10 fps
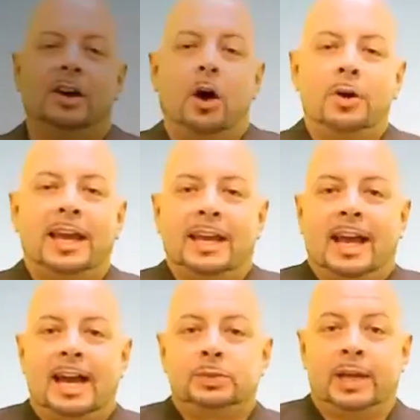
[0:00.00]
Okay
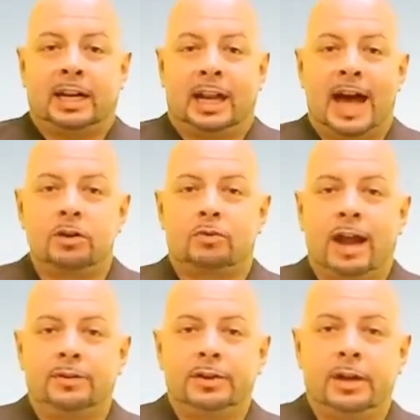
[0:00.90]
guys, we got a lot of
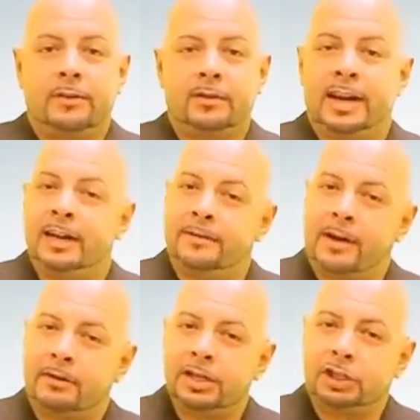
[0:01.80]
ground to cover in a
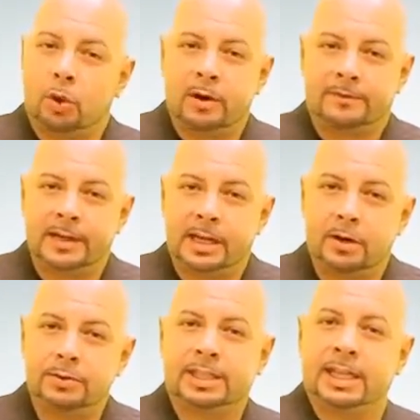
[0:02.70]
very short
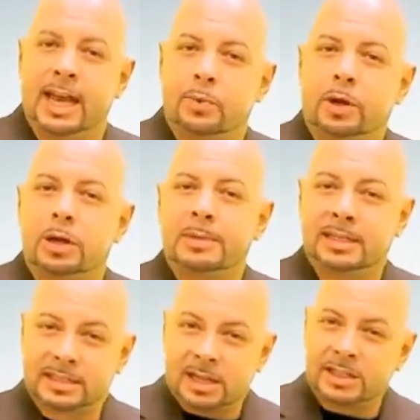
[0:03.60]
video. Today we're going to be
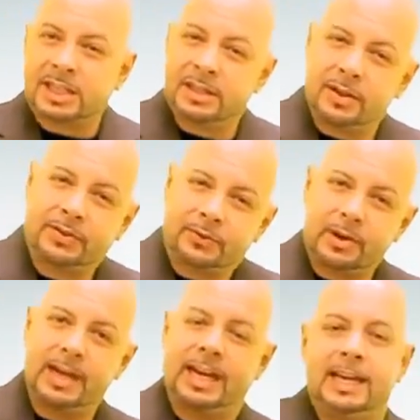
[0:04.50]
discussing the
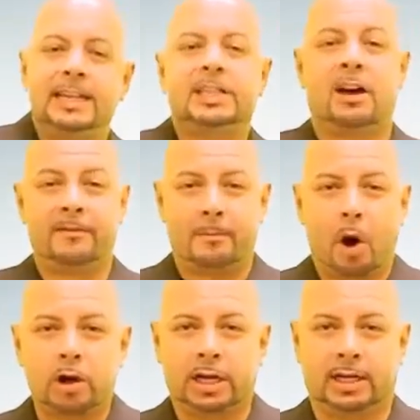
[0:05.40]
3 E's of
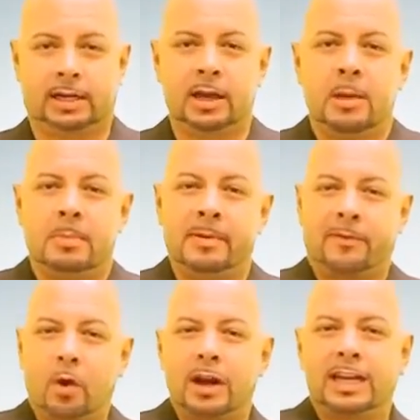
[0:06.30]
marketing.
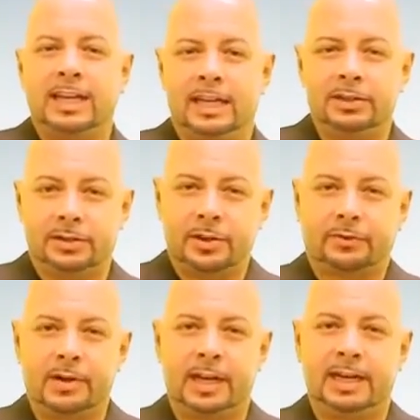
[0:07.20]
Before I can get into the
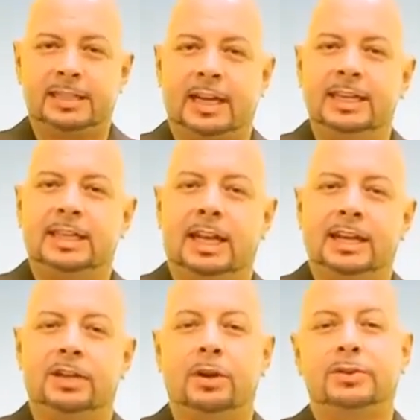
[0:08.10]
3 E's, I need to
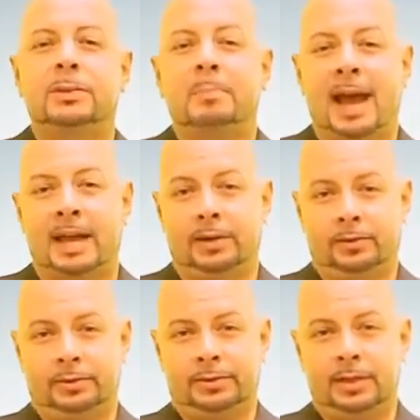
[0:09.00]
let you know some bad
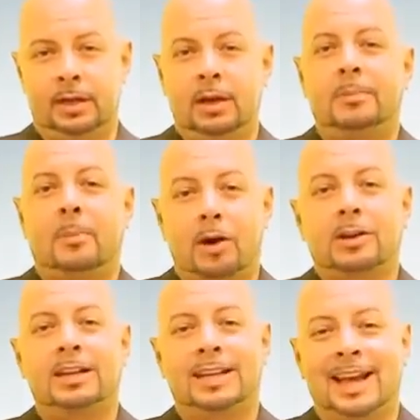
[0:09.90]
news.
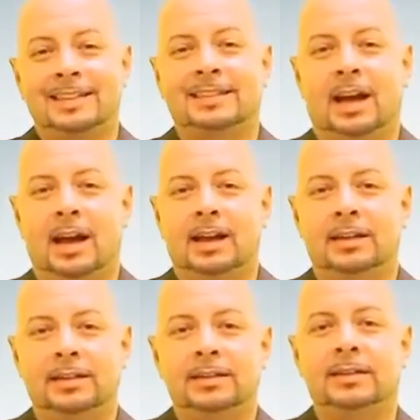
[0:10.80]
Marketing has
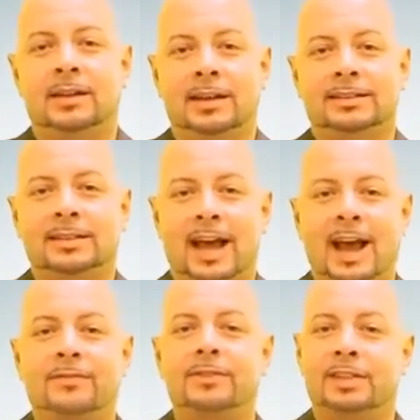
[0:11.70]
died. Yes,
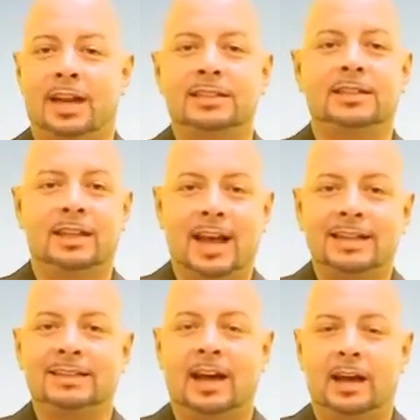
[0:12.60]
advertising
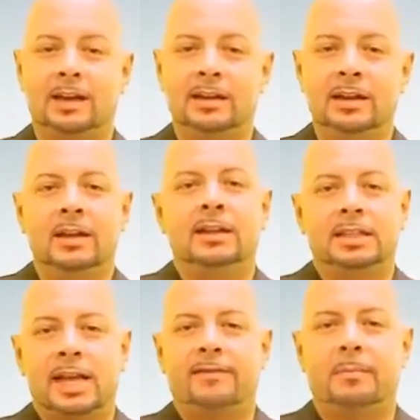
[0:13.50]
has died.
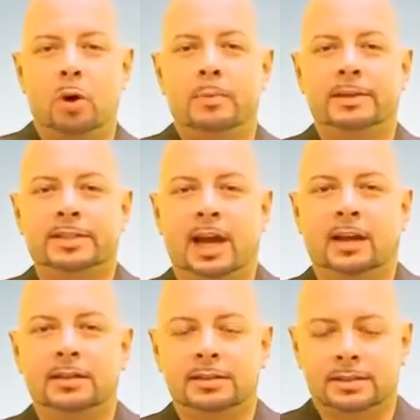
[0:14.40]
Let's have a moment of
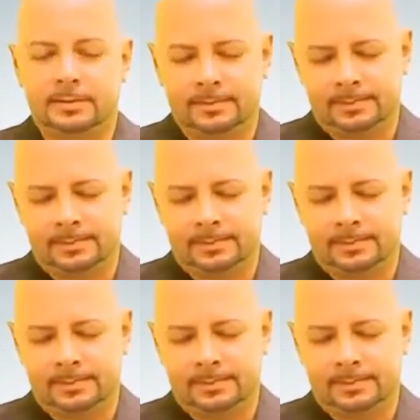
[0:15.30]
silence.